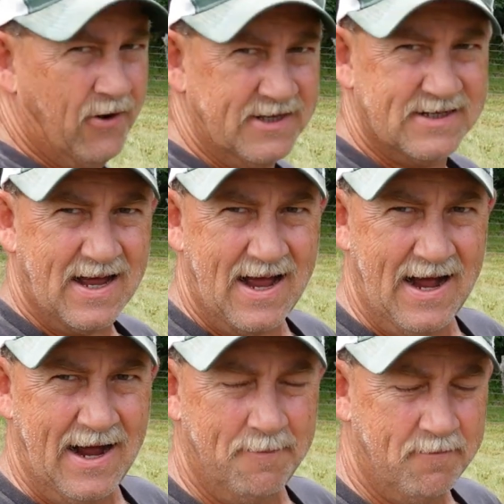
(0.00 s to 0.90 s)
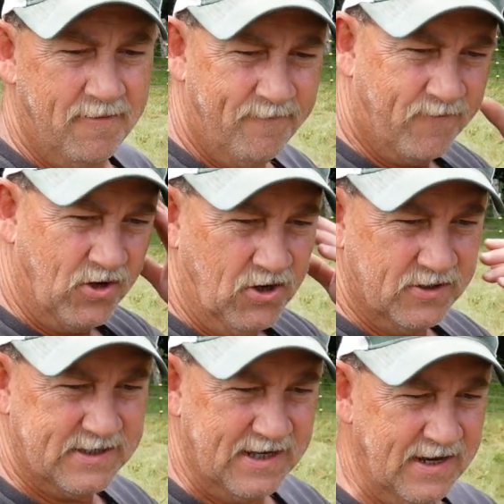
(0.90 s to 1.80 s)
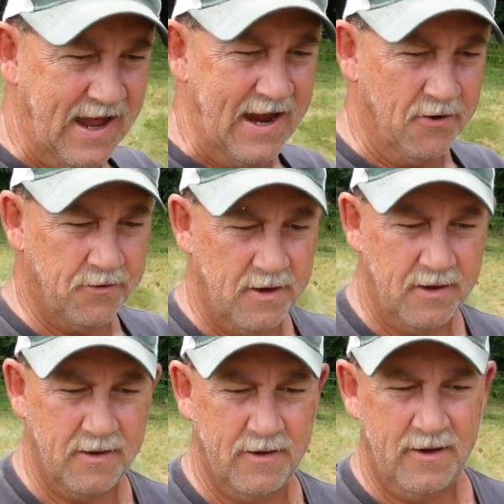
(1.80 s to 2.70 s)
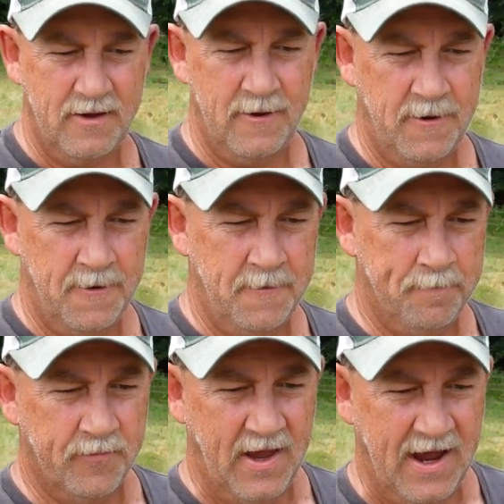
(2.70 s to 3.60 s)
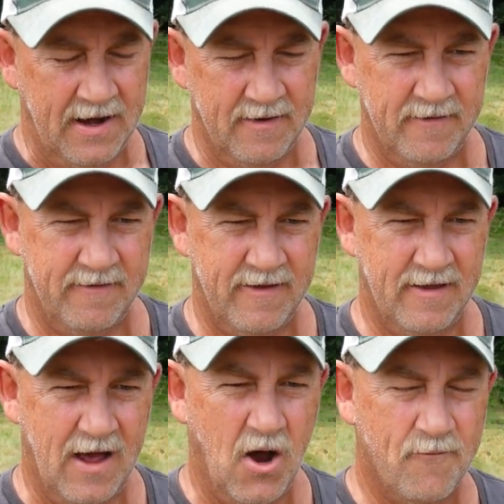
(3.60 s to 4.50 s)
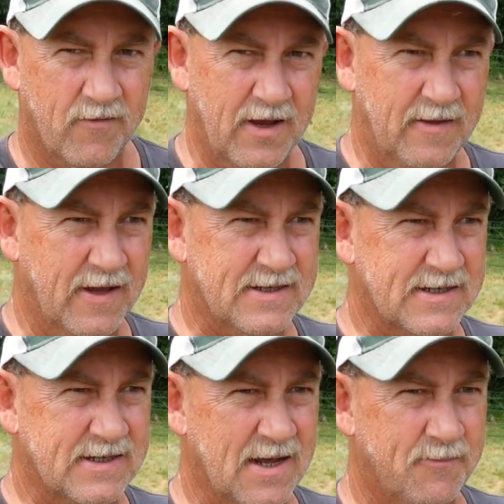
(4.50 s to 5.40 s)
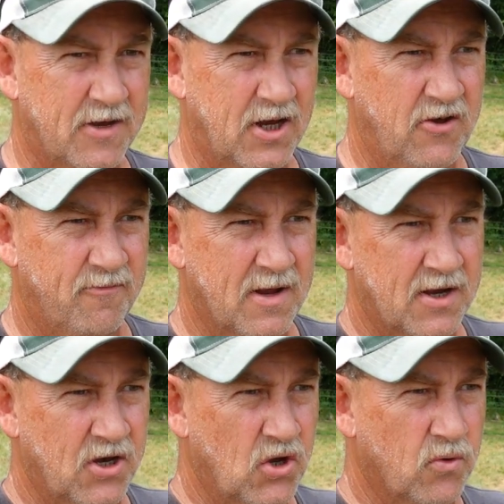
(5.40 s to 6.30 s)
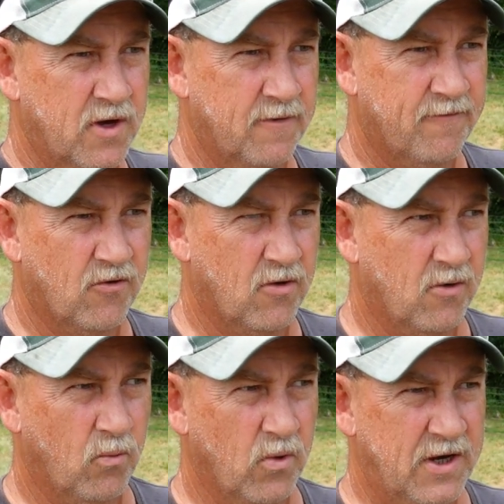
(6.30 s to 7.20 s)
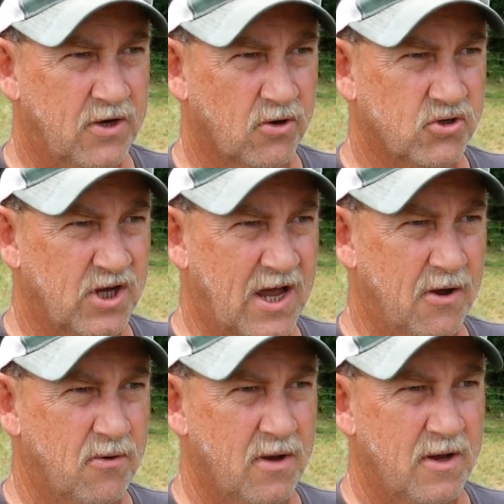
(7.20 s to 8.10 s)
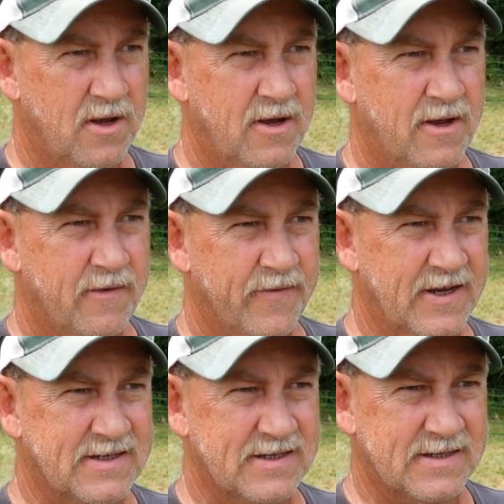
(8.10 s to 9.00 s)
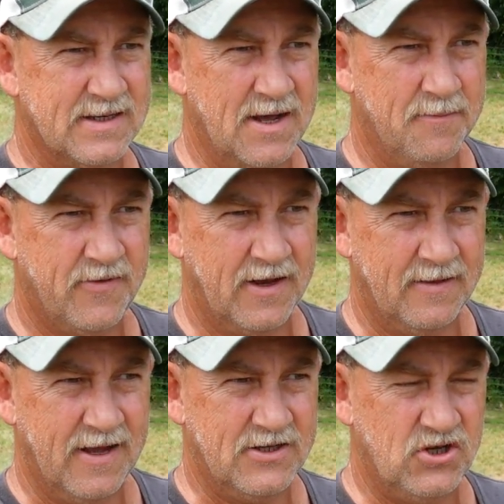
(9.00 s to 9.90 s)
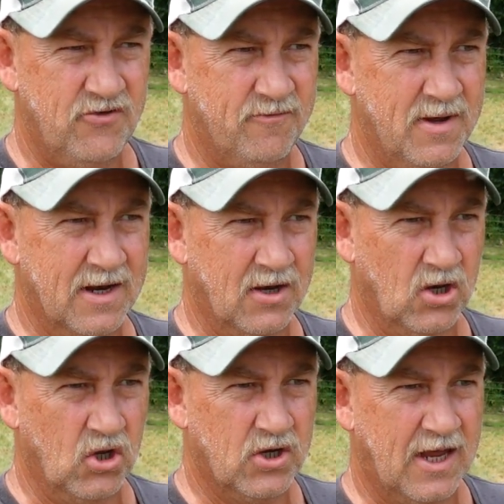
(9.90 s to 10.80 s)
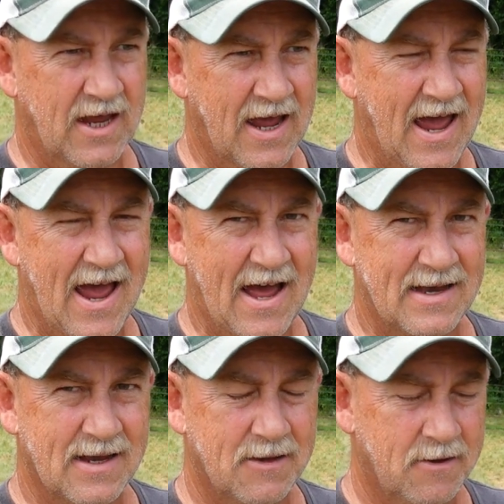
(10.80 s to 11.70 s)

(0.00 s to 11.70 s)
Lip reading: it's time for you to sit down, and hopefully this is something you've been doing for a week or so. This is something that you've been looking at